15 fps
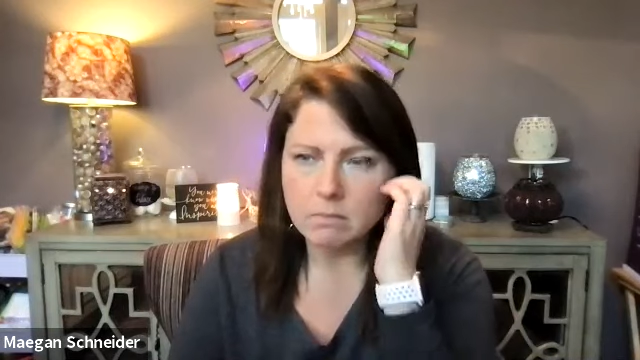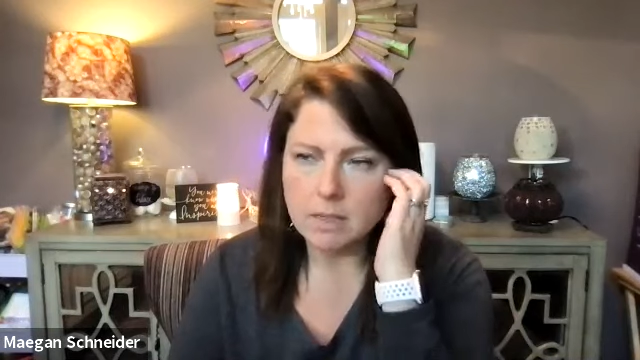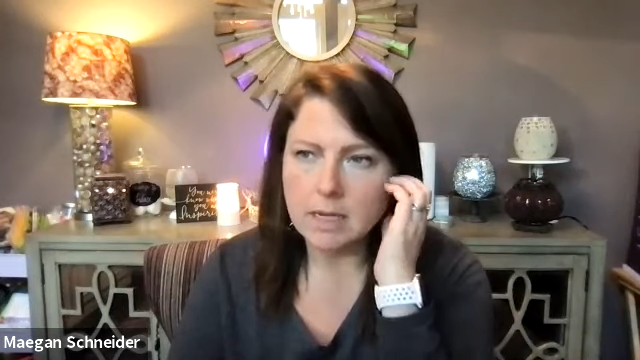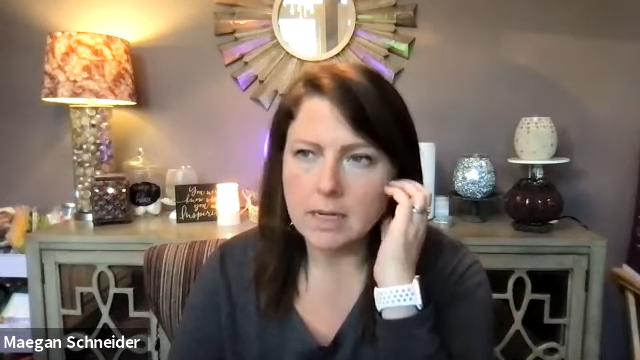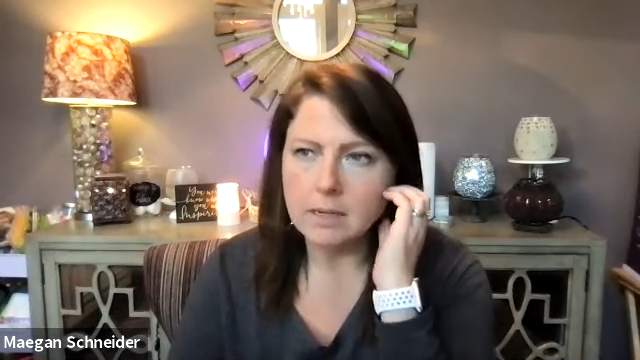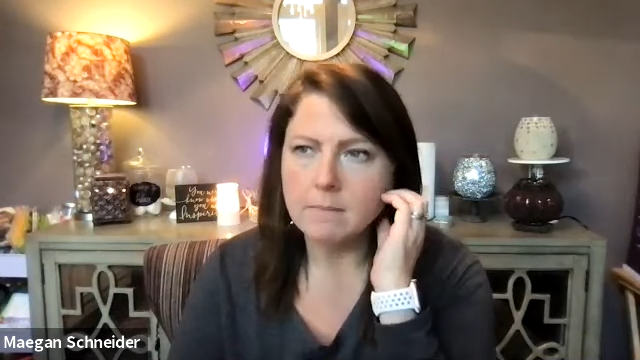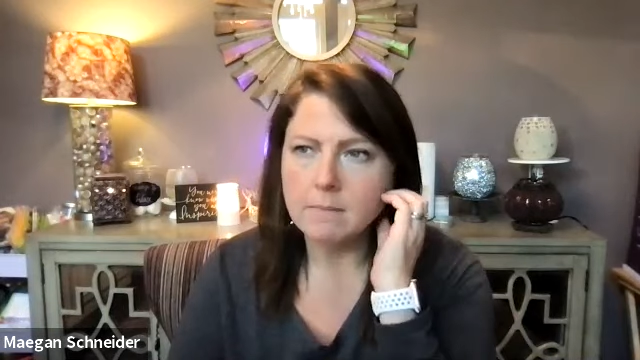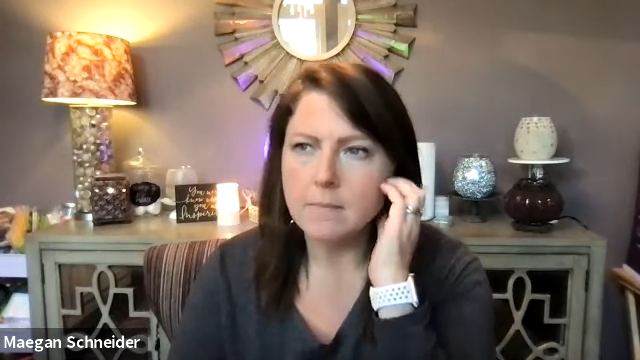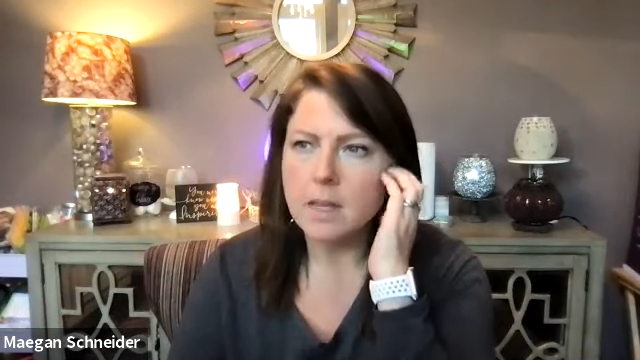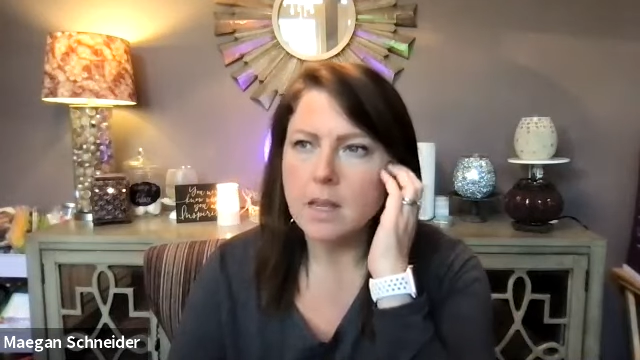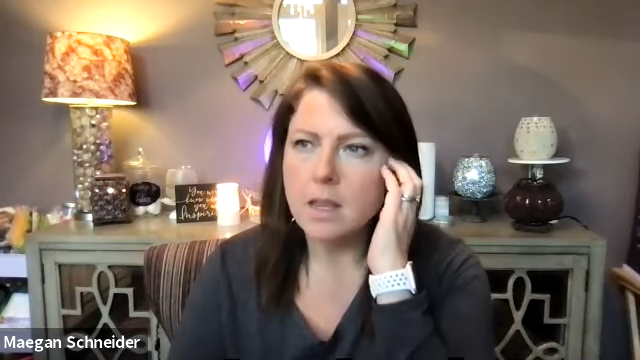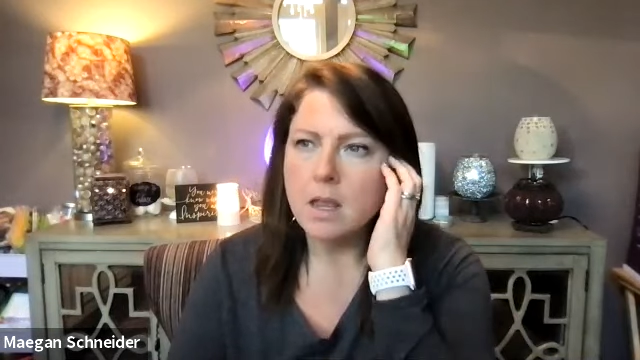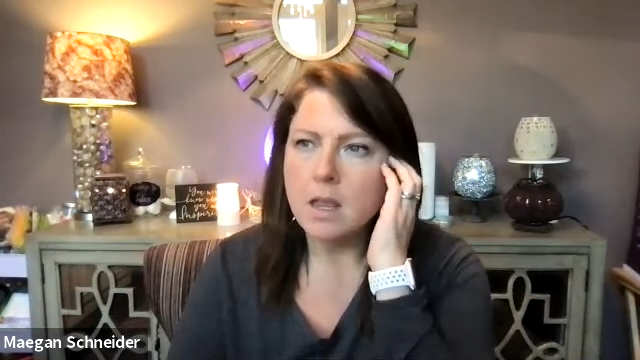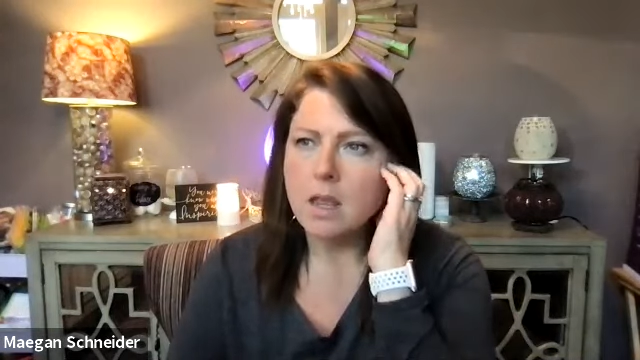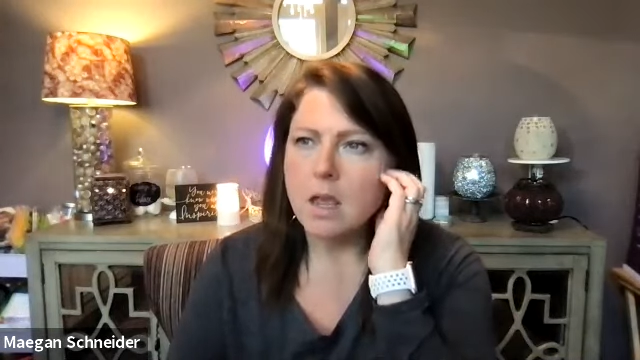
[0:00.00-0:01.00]
thing.
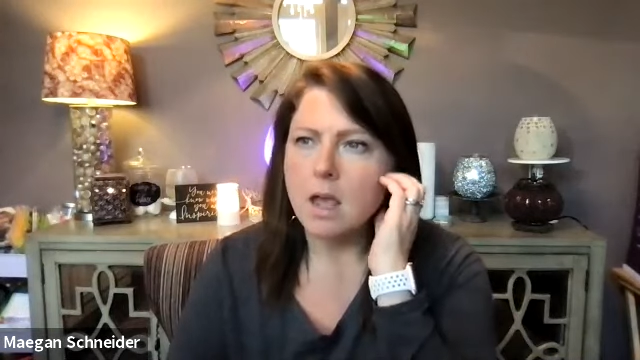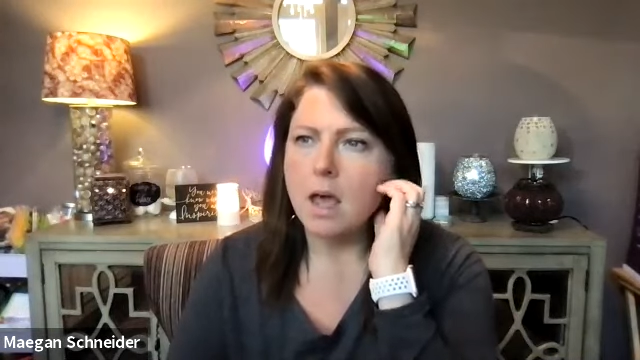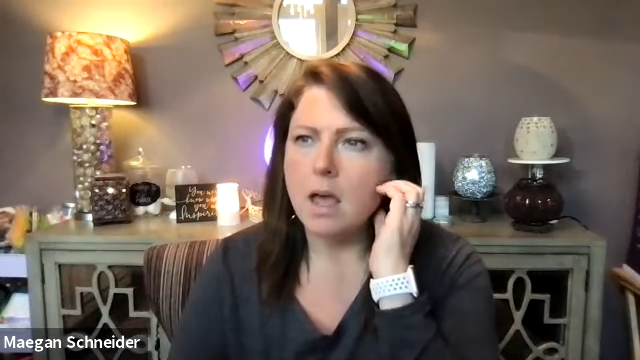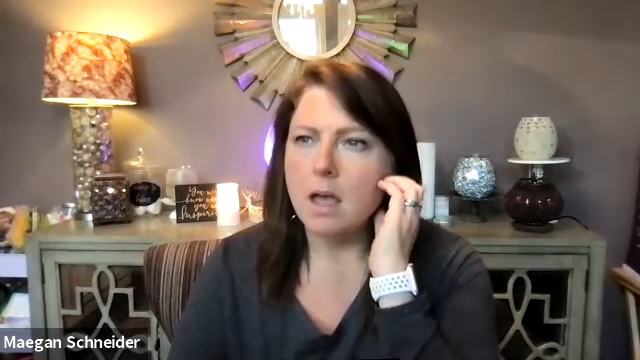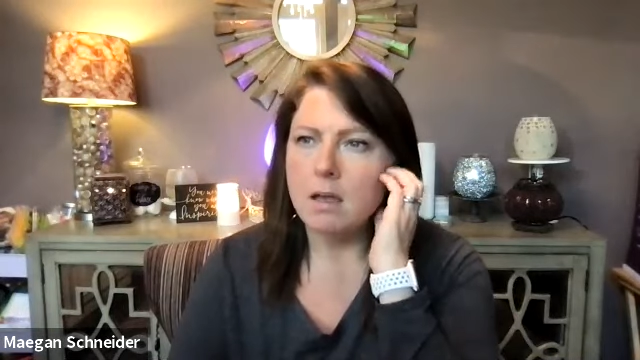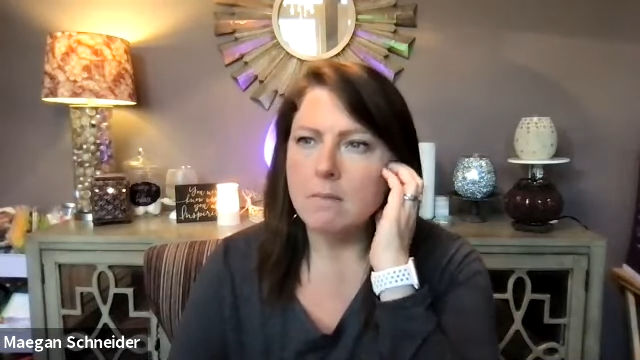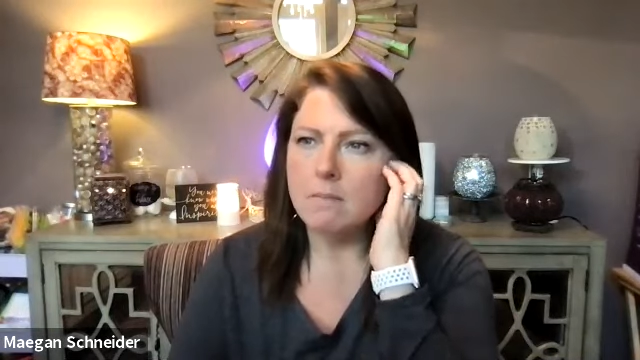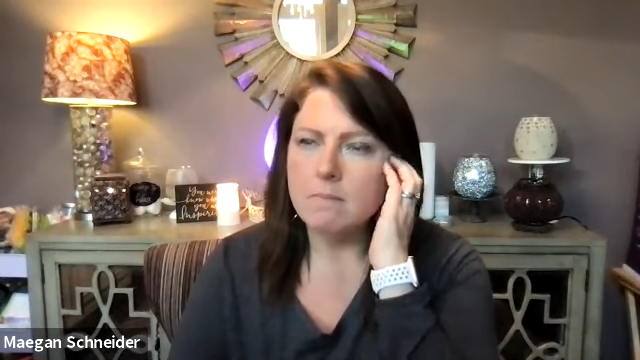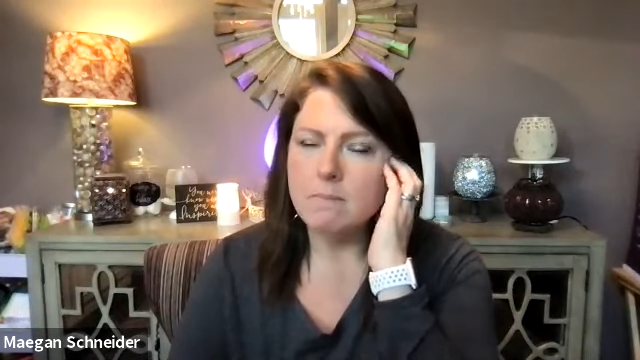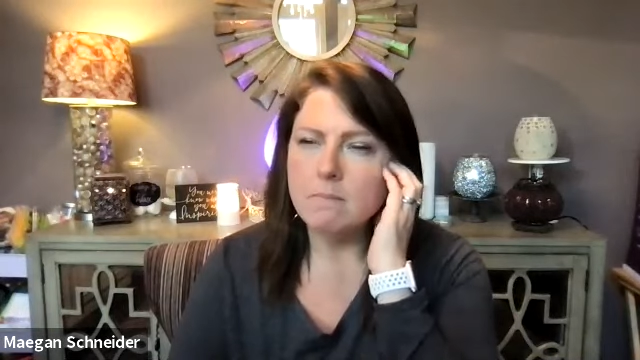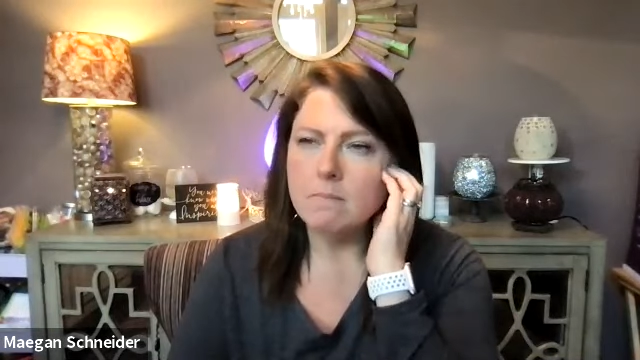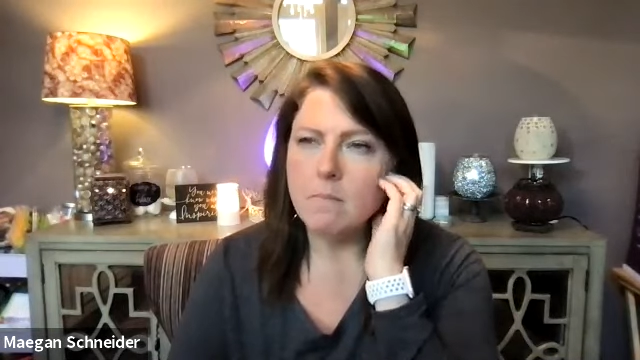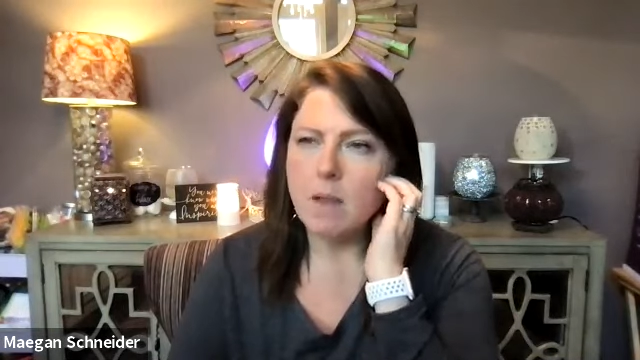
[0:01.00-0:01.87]
And